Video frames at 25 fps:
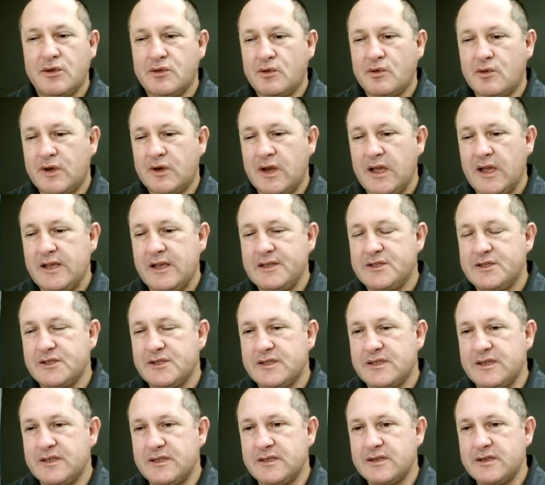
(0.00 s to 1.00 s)
Order
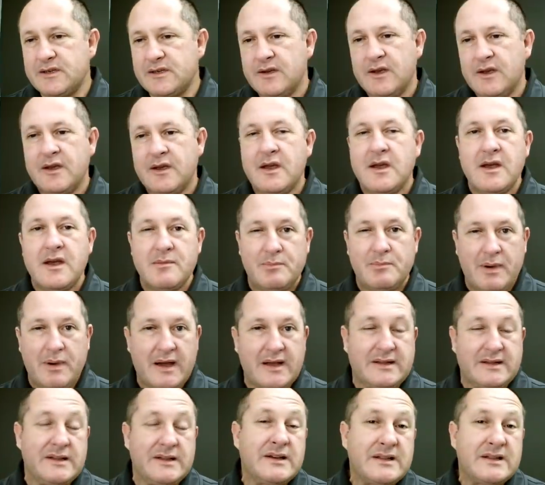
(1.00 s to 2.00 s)
agencies.
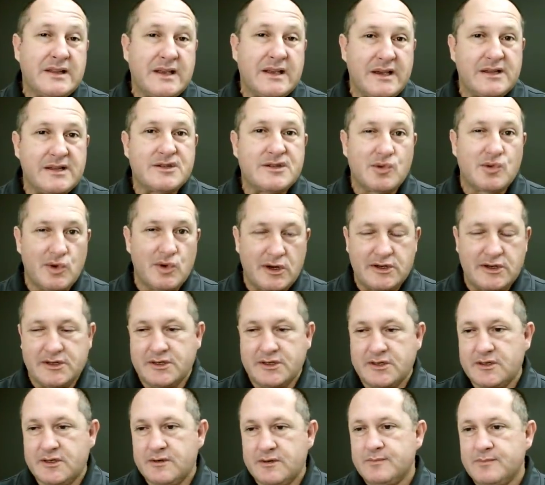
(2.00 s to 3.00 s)
But it gets
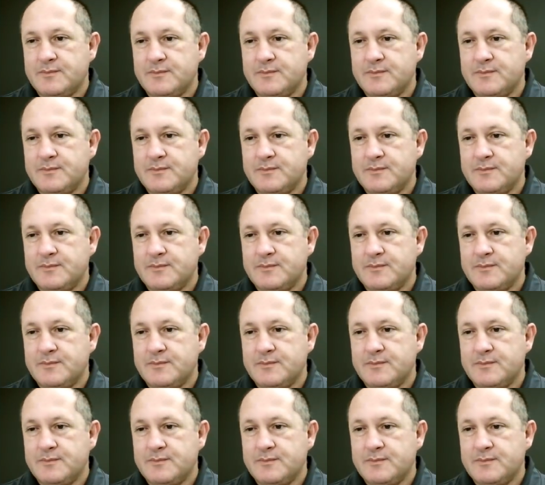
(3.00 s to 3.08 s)
worse.